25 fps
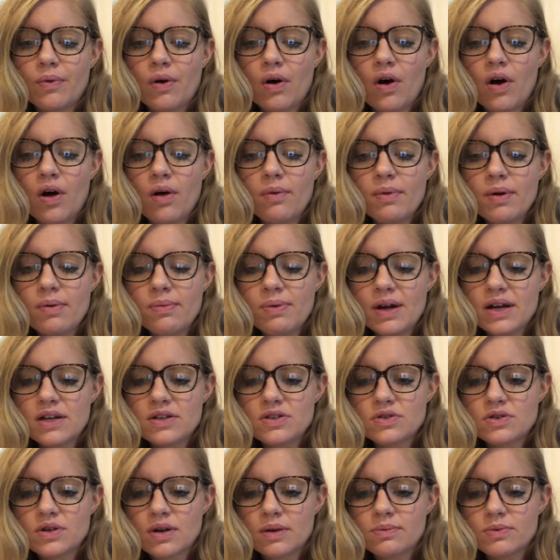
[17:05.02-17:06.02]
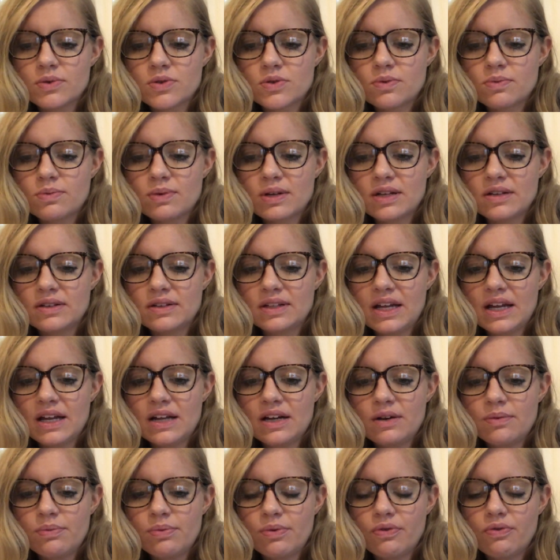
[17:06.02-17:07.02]
all my past troubles were being laid
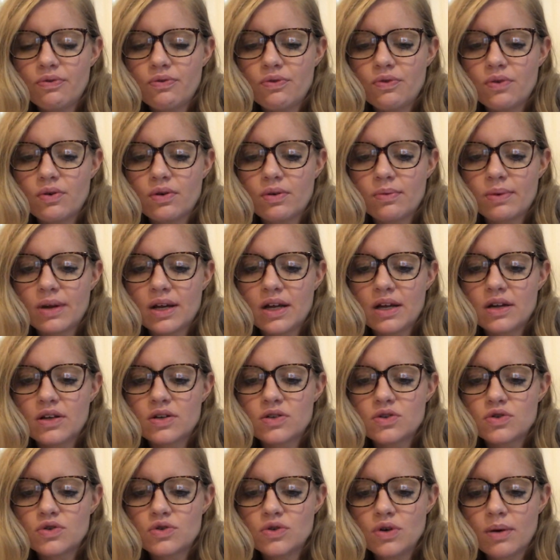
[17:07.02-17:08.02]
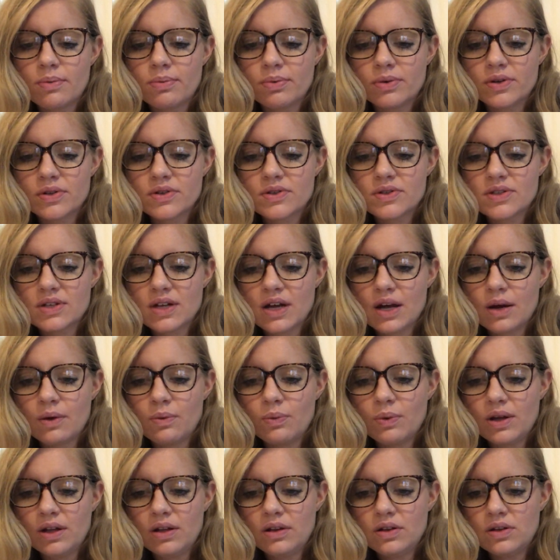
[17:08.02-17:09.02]
out before me, troubles I
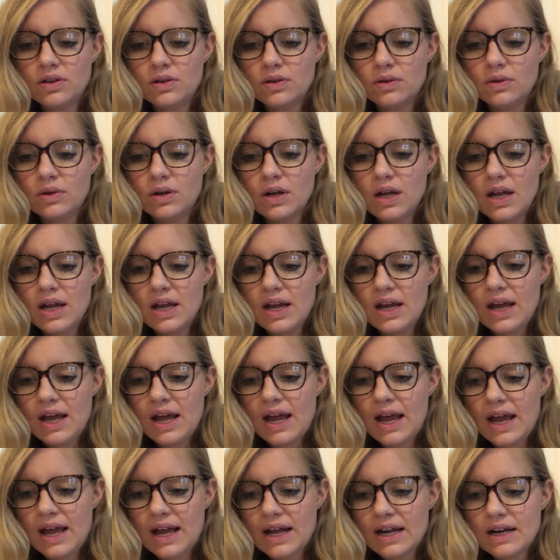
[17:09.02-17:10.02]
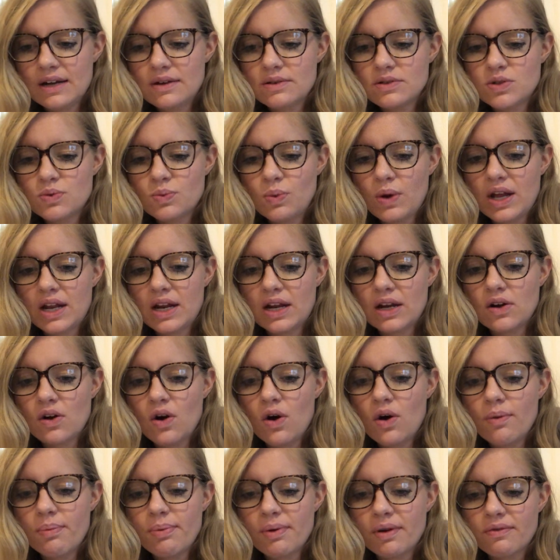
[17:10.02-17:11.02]
well knew, and I was waiting,
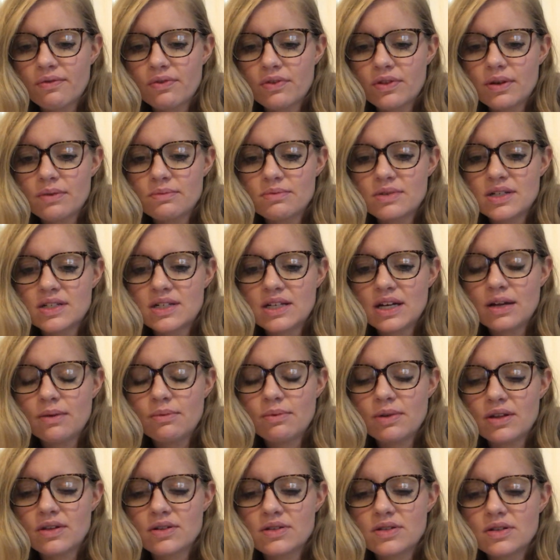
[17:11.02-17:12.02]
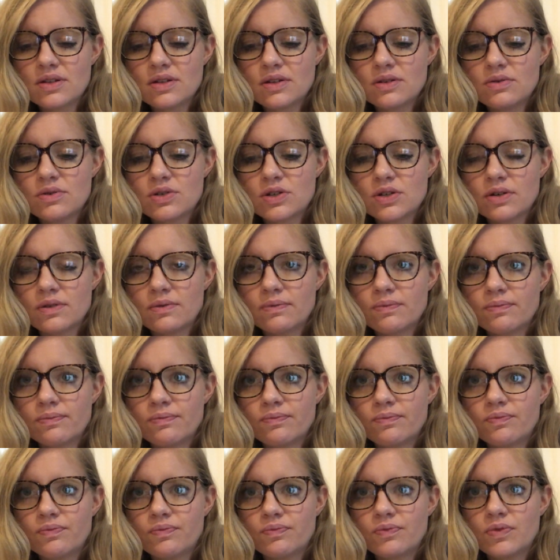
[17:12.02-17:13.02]
hoping for them to tell me the solution.
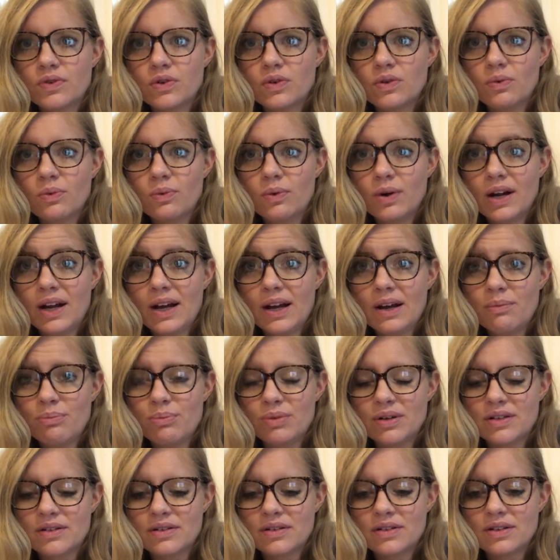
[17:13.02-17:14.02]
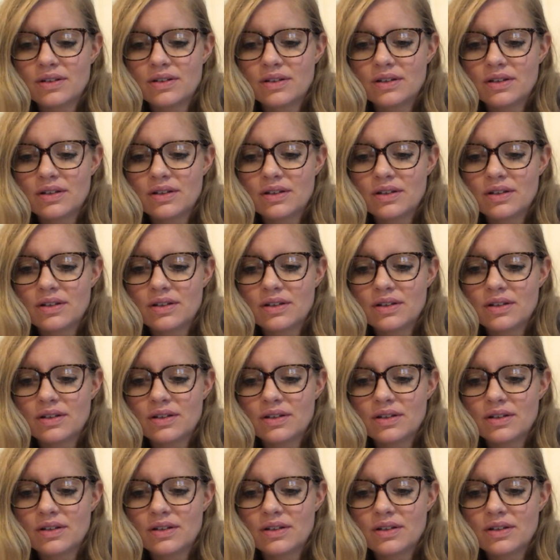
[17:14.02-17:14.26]
What happened?